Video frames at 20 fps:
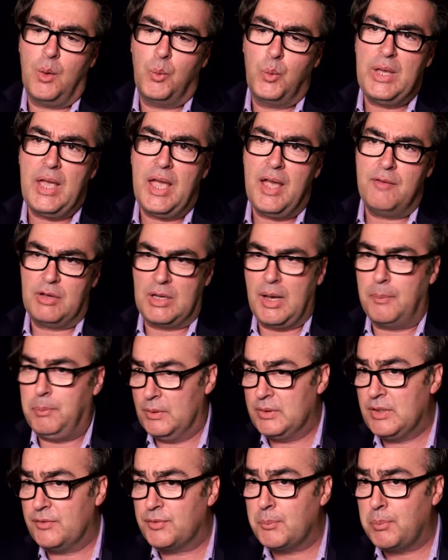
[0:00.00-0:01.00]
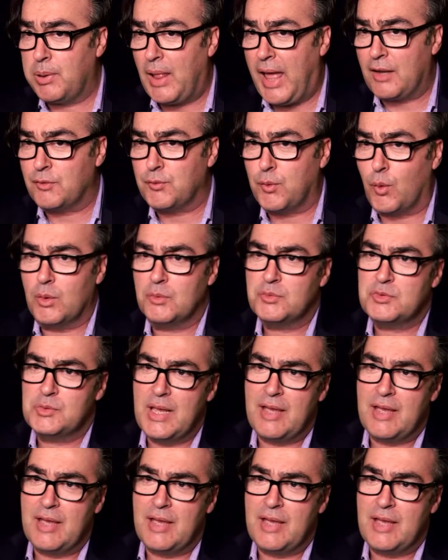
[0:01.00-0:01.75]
we have a couple of different platforms.